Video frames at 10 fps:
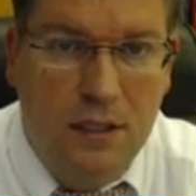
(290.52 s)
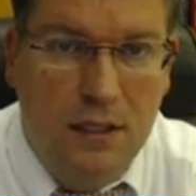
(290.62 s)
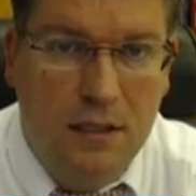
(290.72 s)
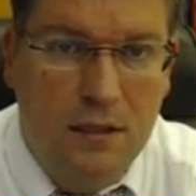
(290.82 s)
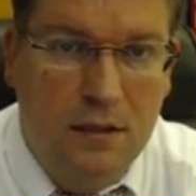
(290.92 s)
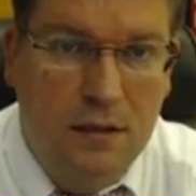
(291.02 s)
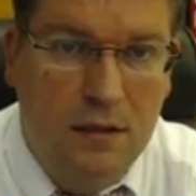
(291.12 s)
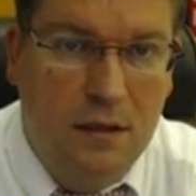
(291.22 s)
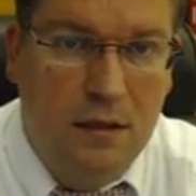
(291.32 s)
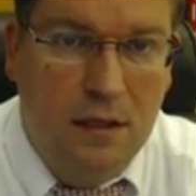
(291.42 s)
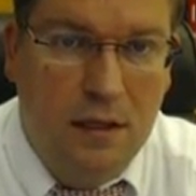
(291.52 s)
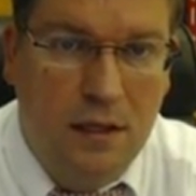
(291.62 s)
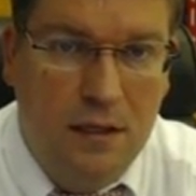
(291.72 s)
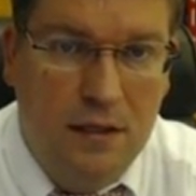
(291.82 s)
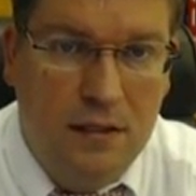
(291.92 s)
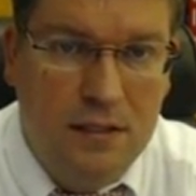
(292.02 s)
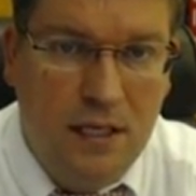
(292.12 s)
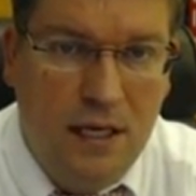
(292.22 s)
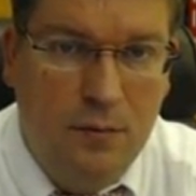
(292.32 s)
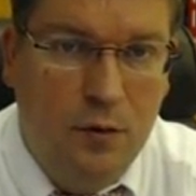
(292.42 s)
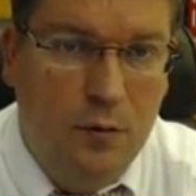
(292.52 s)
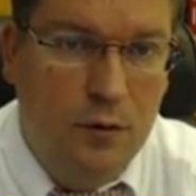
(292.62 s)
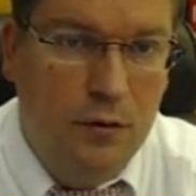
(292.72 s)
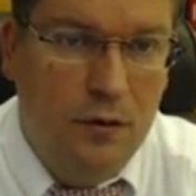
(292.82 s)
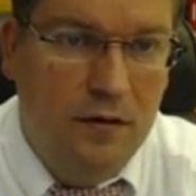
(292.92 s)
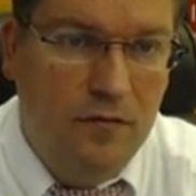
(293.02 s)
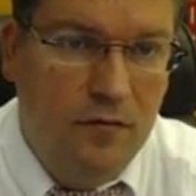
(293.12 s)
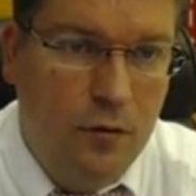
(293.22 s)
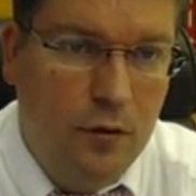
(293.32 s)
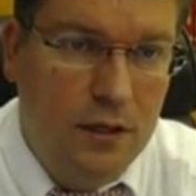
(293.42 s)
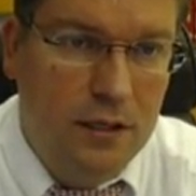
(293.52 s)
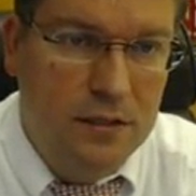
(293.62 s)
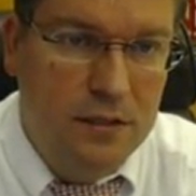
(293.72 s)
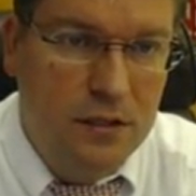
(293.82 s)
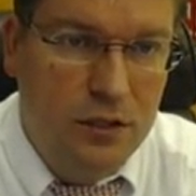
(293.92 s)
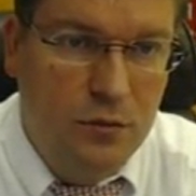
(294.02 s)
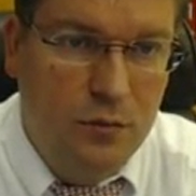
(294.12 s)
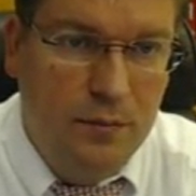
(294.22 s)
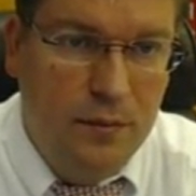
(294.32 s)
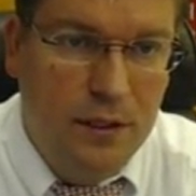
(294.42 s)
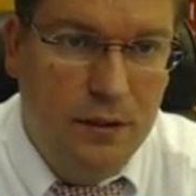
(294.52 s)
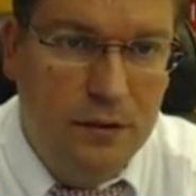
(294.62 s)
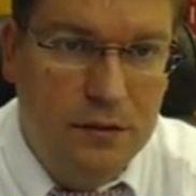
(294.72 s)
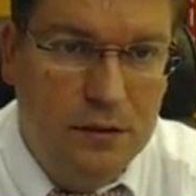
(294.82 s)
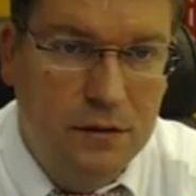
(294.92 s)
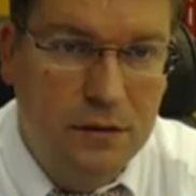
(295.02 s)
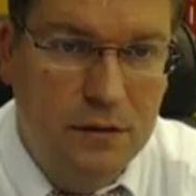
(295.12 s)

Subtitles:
Okay? And this time what we're looking for is cubic meters.